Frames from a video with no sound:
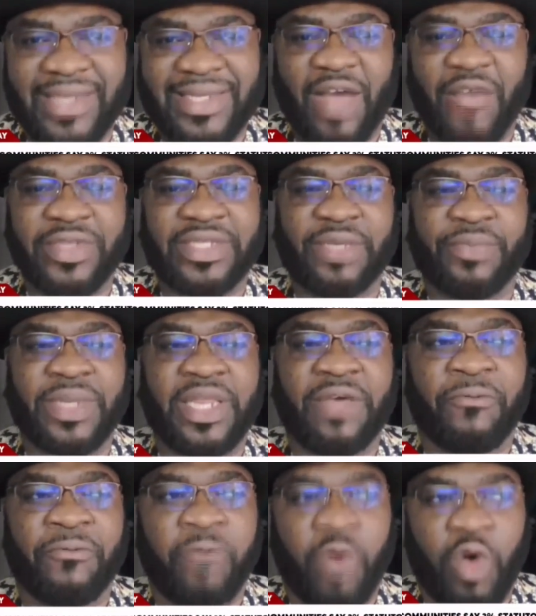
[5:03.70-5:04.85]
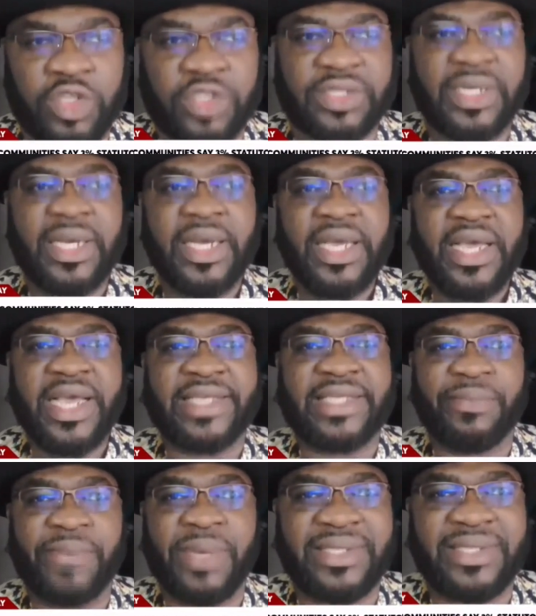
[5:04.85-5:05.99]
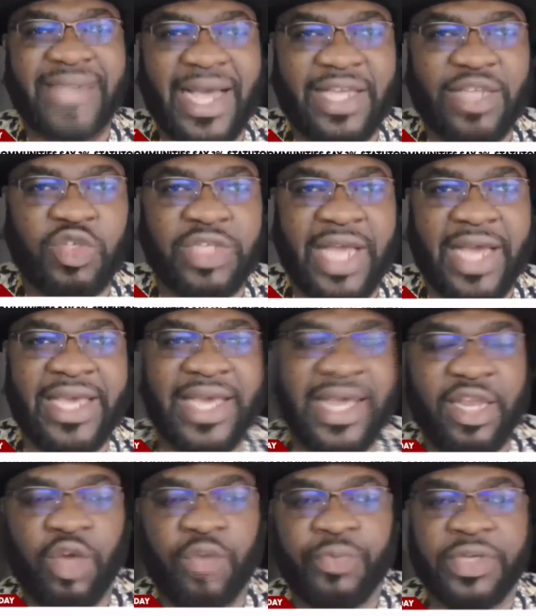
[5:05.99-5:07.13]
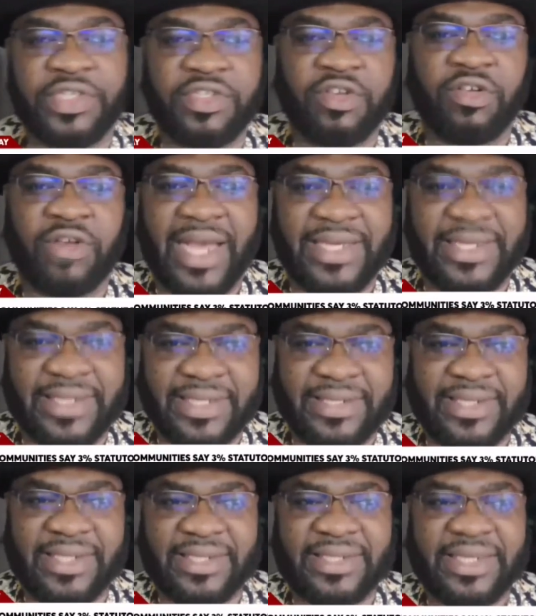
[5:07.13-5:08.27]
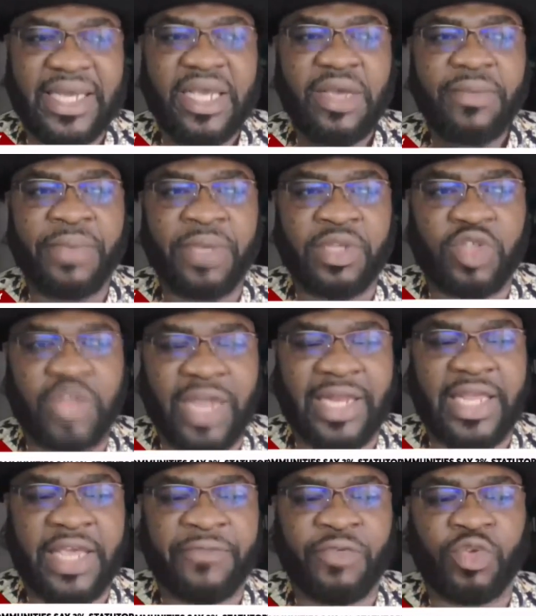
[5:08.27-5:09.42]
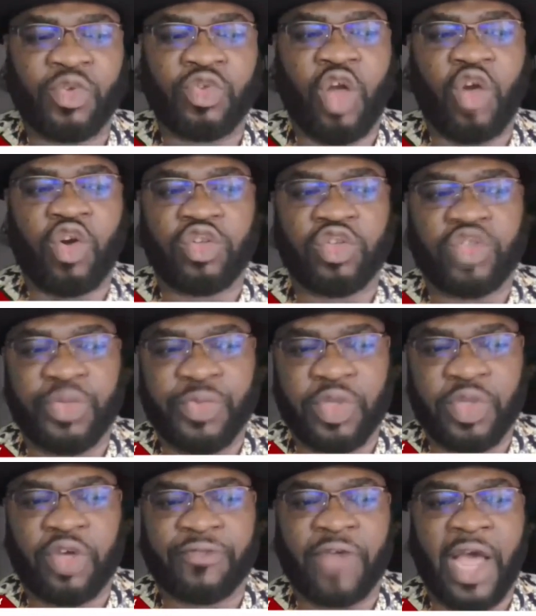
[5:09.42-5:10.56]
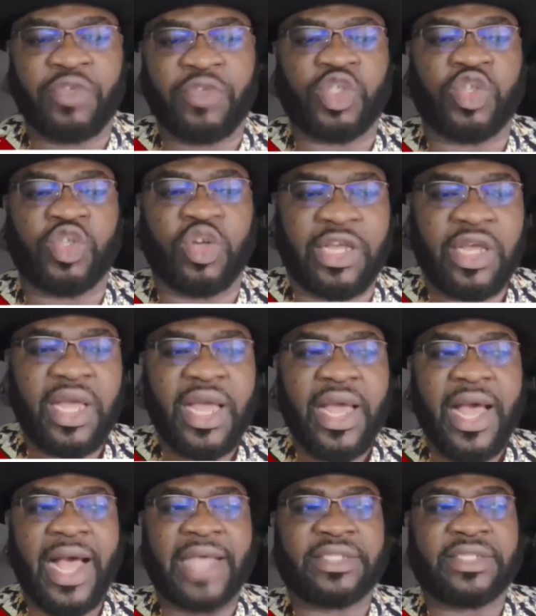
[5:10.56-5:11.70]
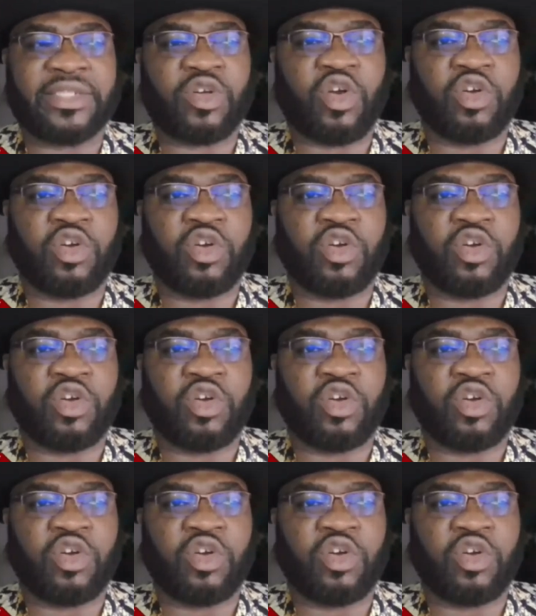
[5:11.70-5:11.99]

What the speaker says: How is it being enforced? Is it being tied to their yearly operational licenses? So that if you do not contribute or haven't shown as